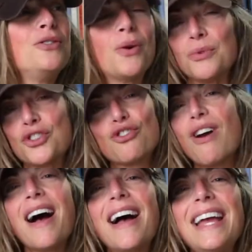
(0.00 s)
Don't
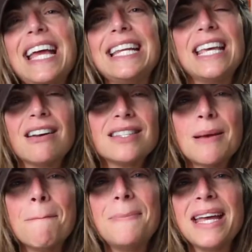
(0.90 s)
try and get on
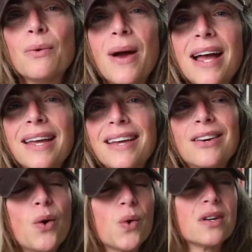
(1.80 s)
some
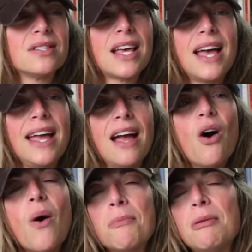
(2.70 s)
bandwagon or say,
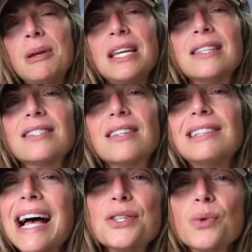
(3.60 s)
oh, I'm going to be in this
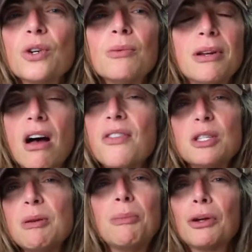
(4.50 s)
classroom and all
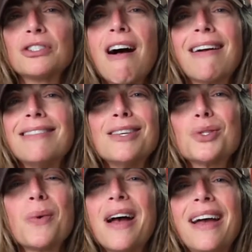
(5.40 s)
these people are talking
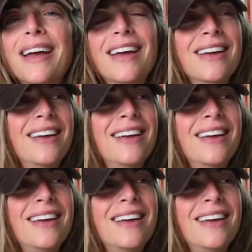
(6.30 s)
this way